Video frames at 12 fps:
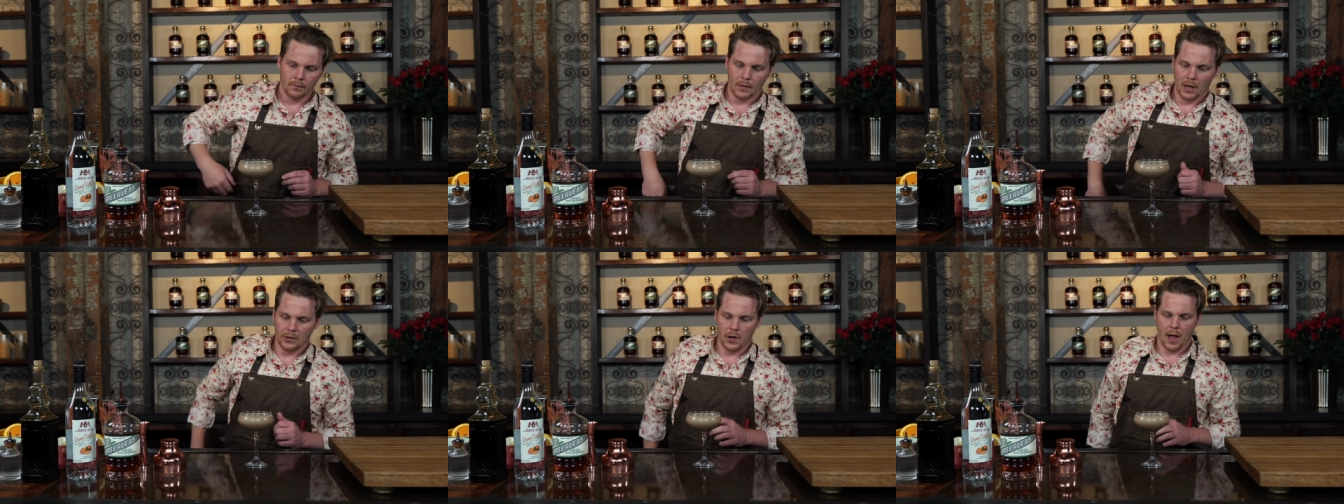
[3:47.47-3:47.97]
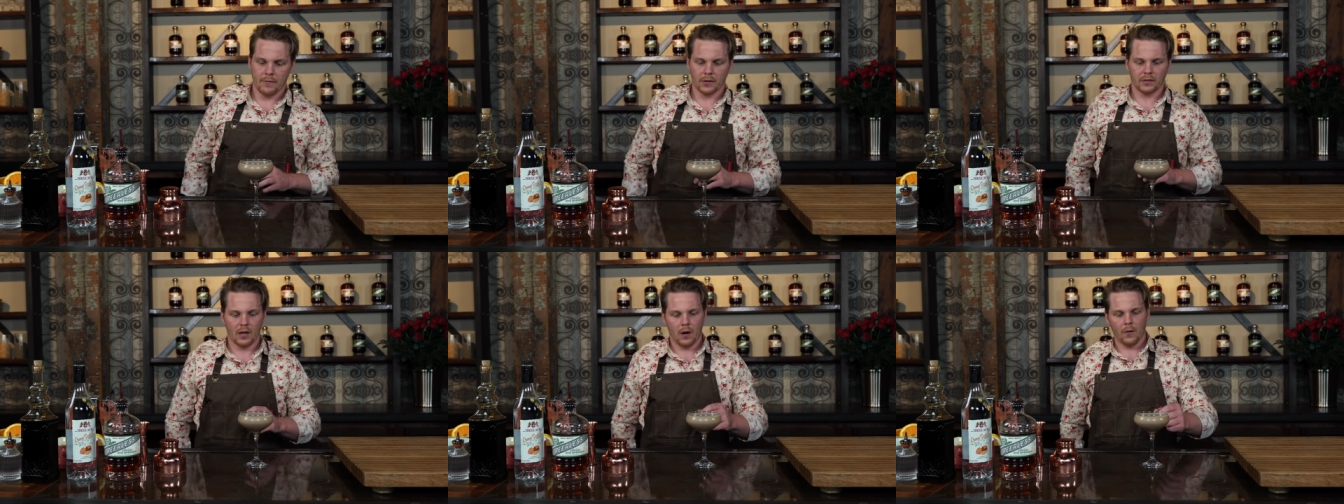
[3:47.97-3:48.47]
and you have
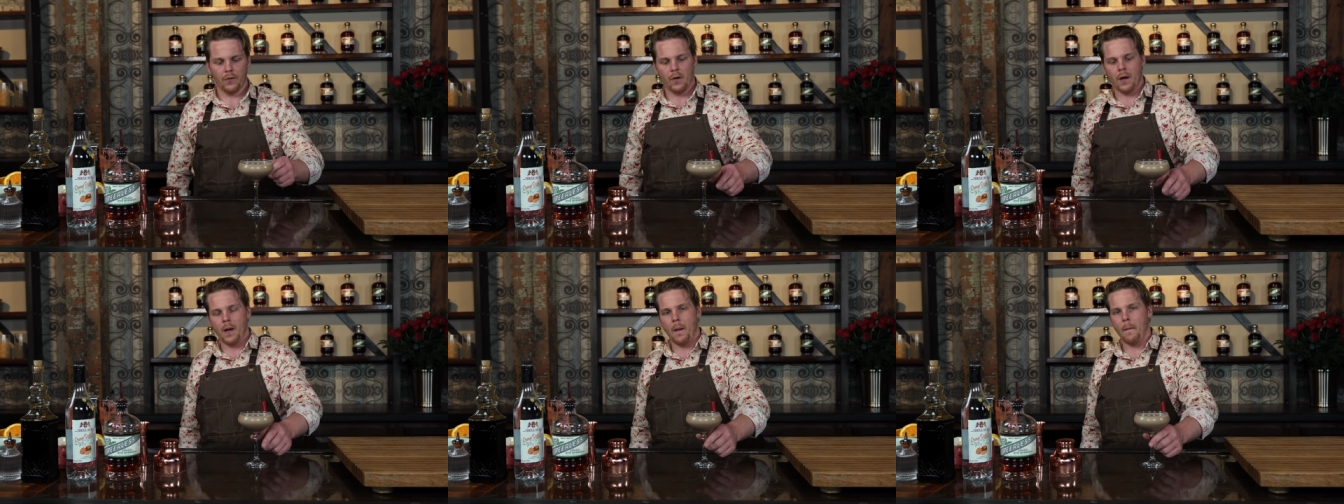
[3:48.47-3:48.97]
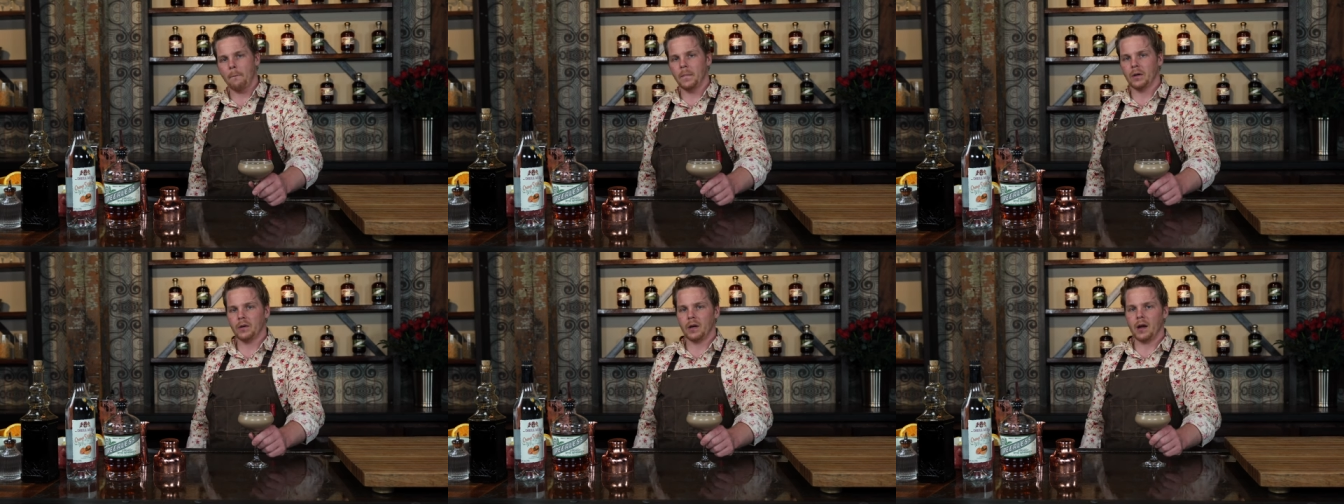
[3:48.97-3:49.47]
yourself
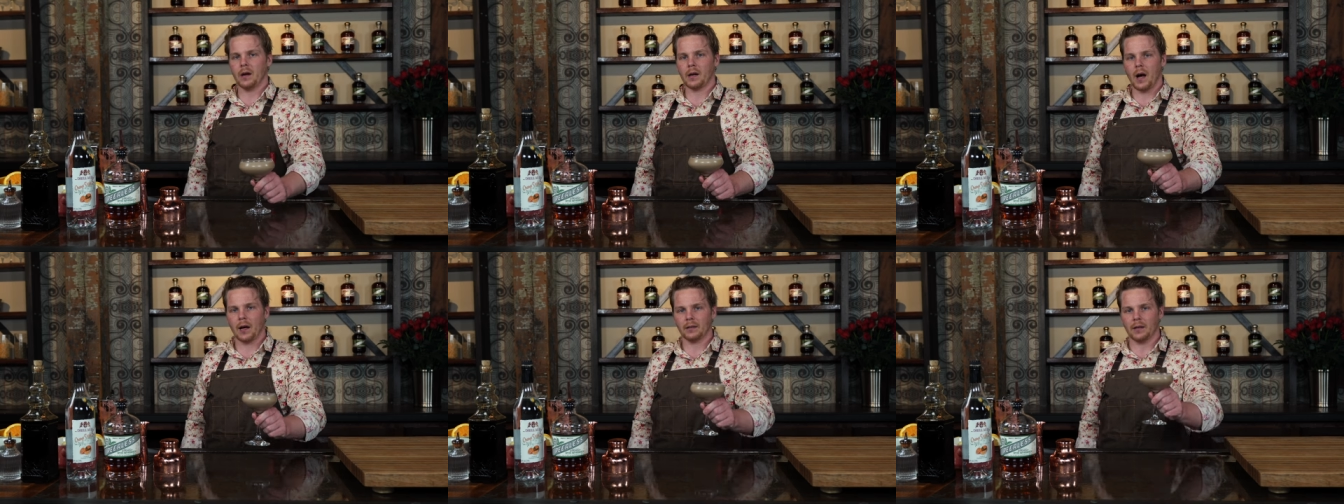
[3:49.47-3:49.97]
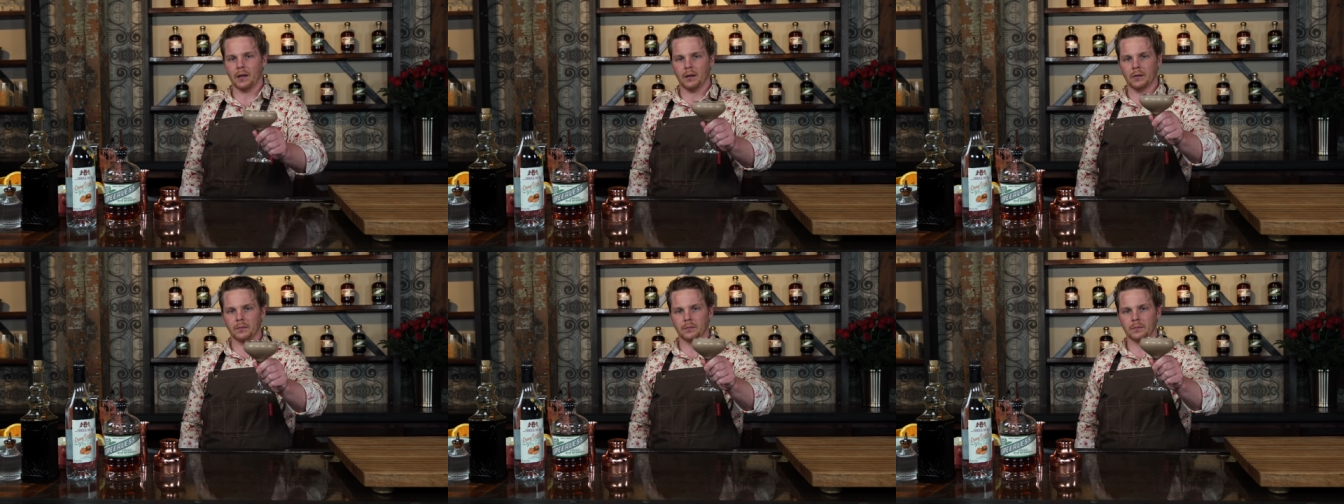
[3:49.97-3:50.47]
millionaire cocktail.
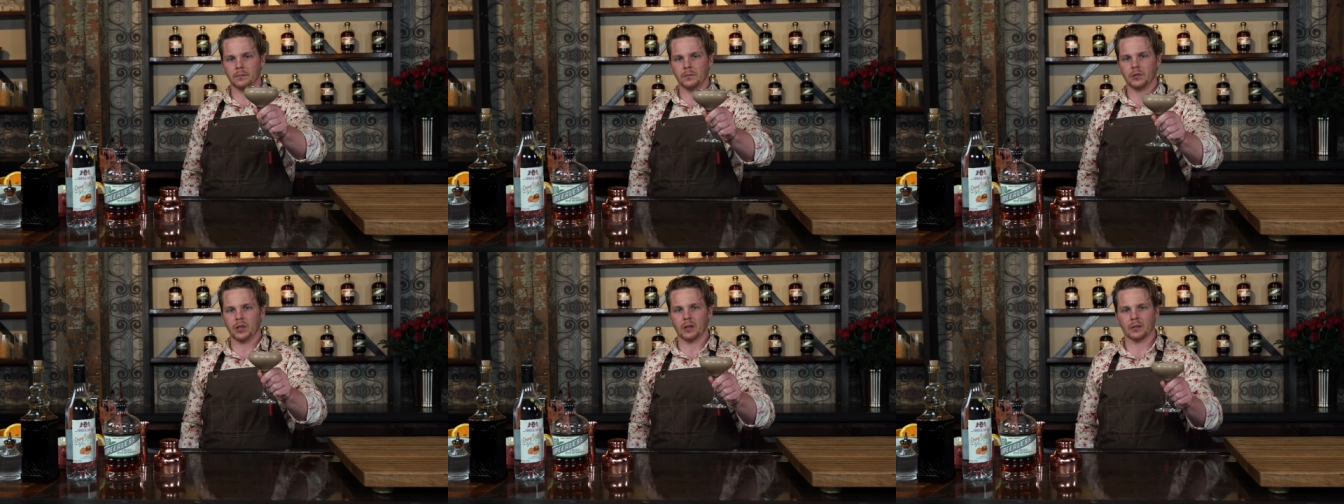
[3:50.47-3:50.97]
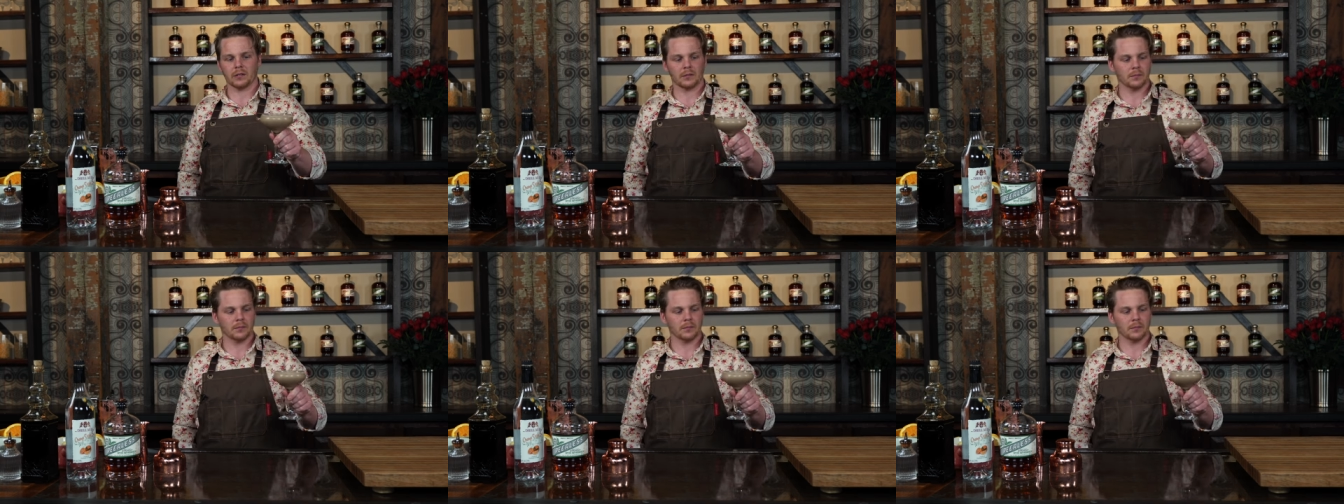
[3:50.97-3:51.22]
Cheers.